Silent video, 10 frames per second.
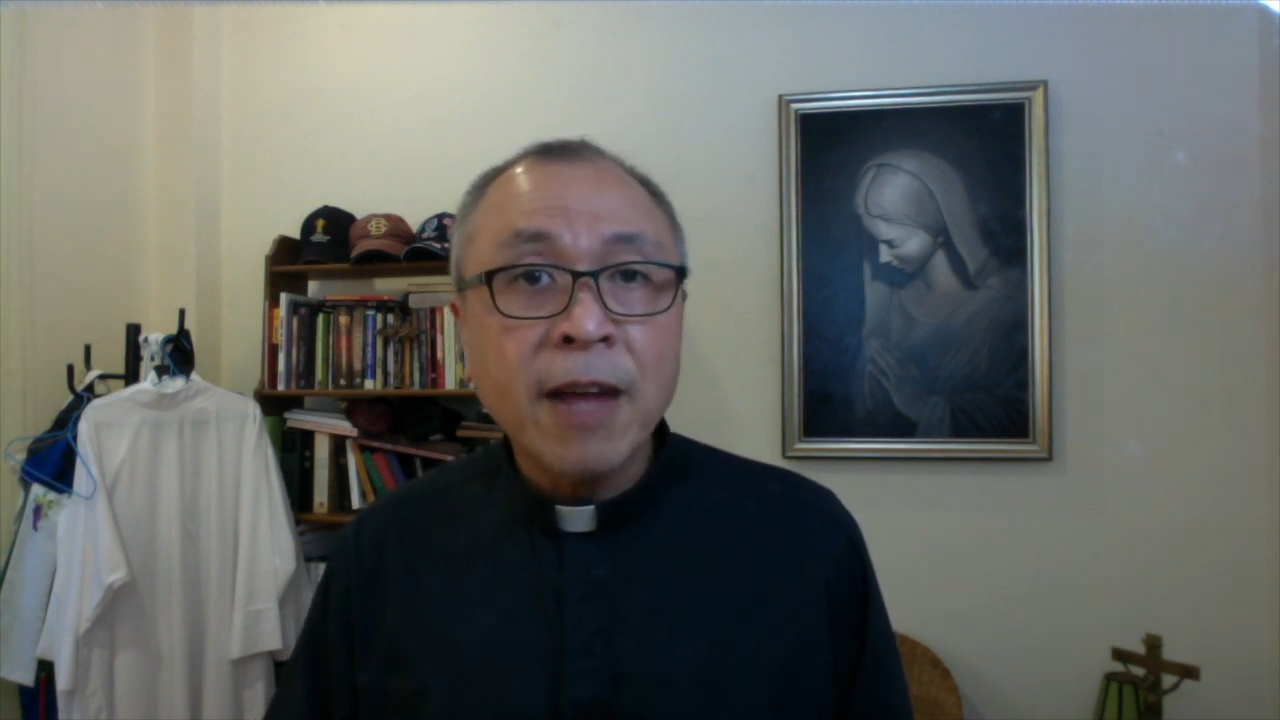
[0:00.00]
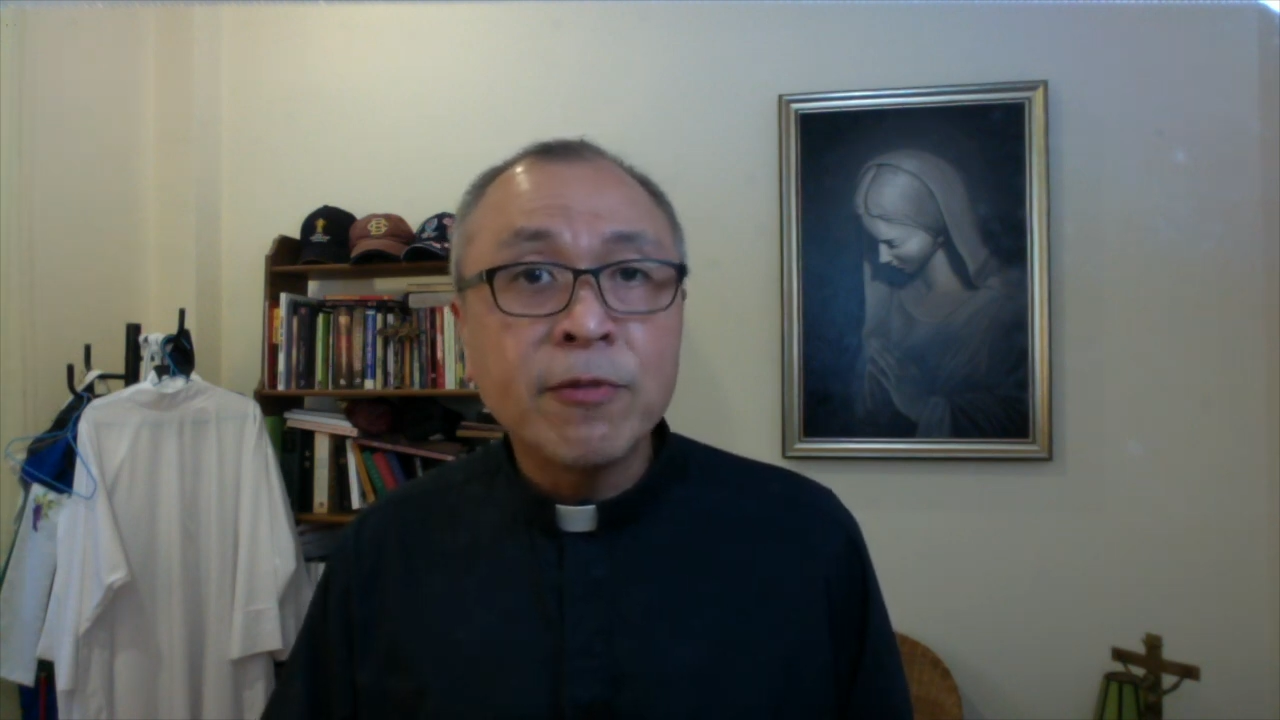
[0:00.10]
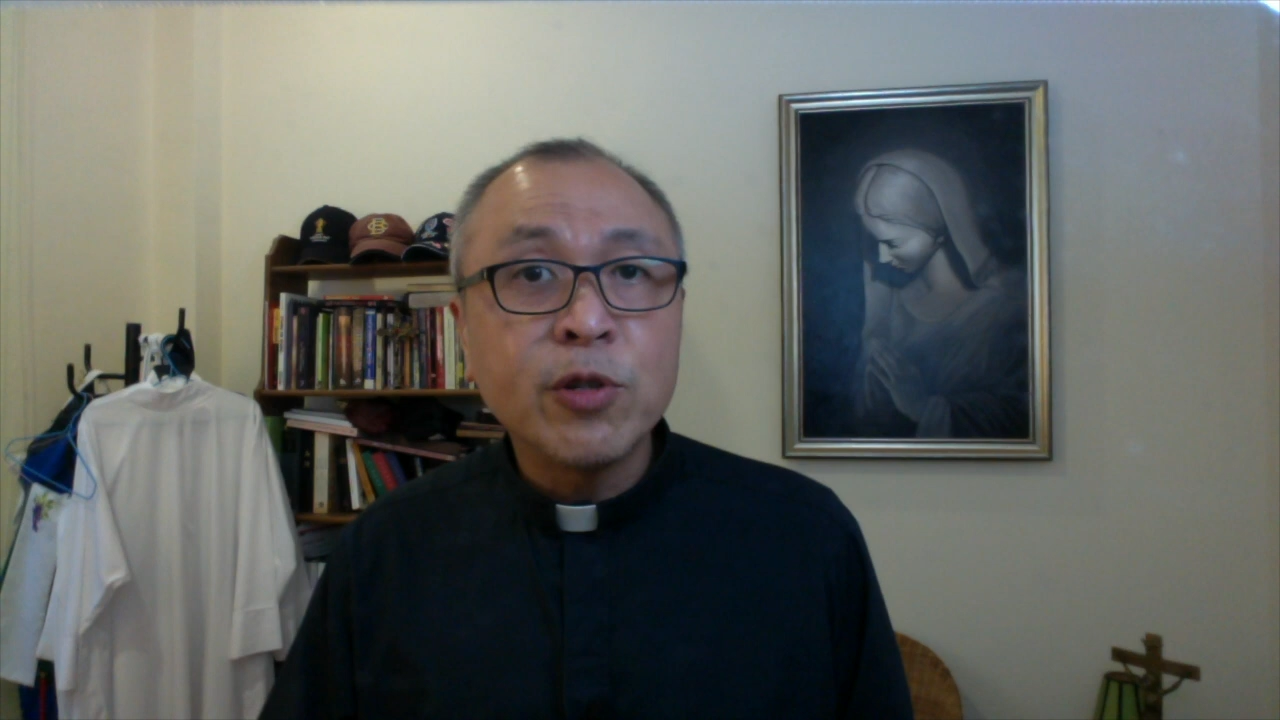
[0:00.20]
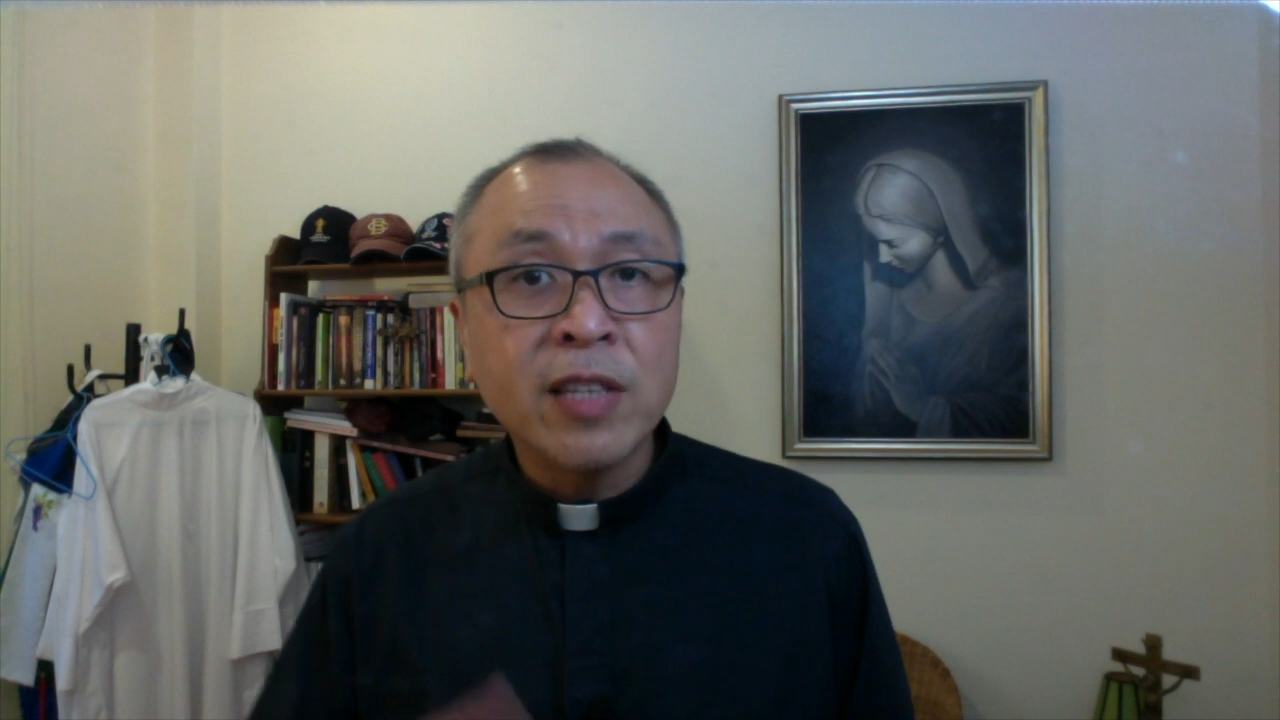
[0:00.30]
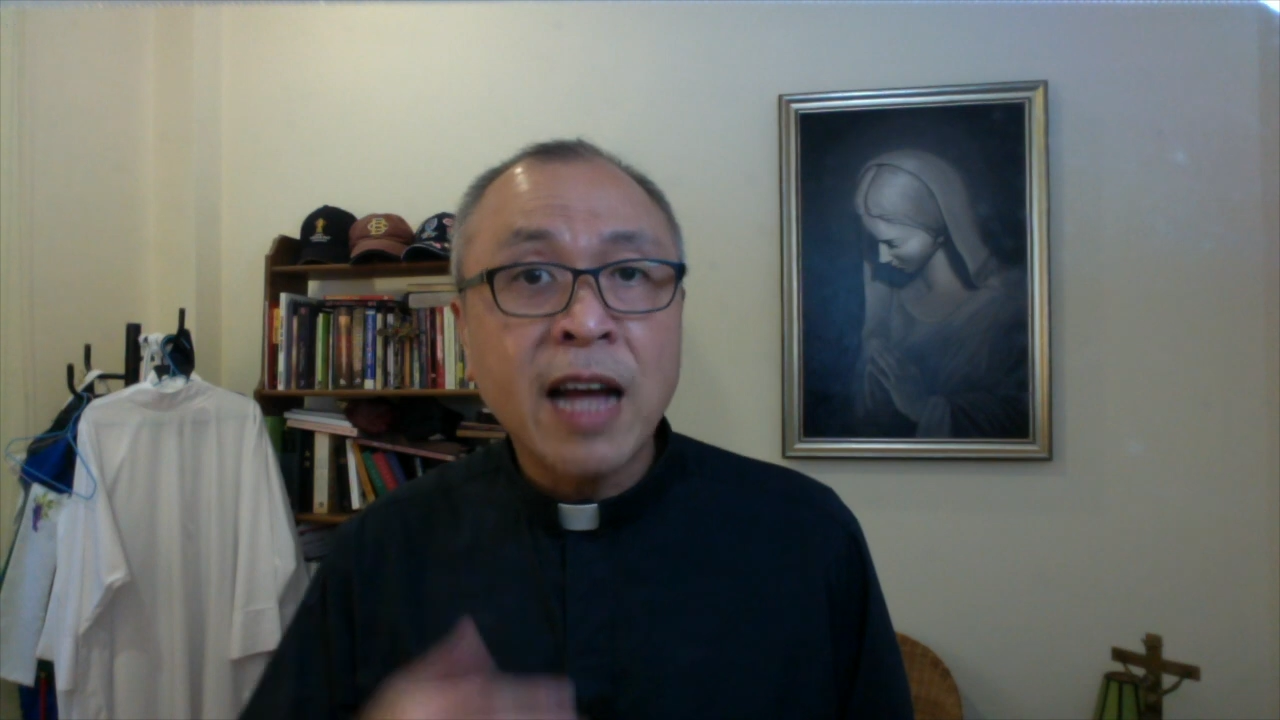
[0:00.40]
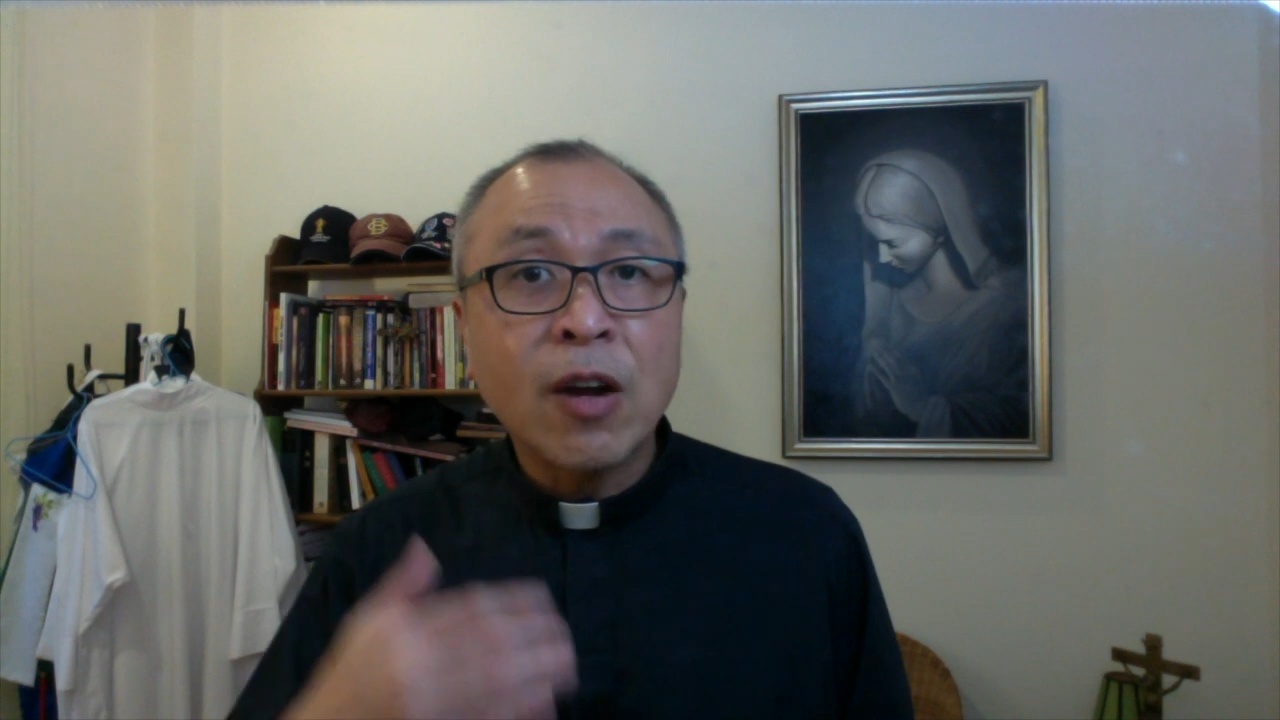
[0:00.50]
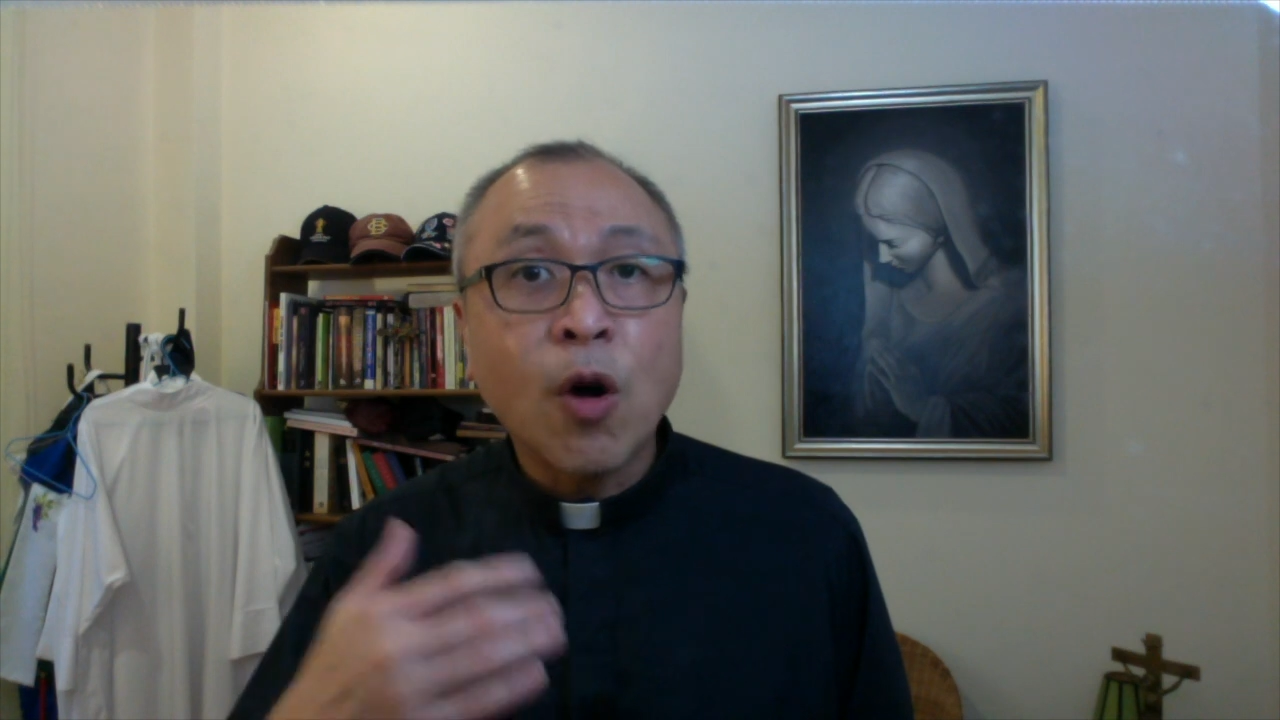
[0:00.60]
have to start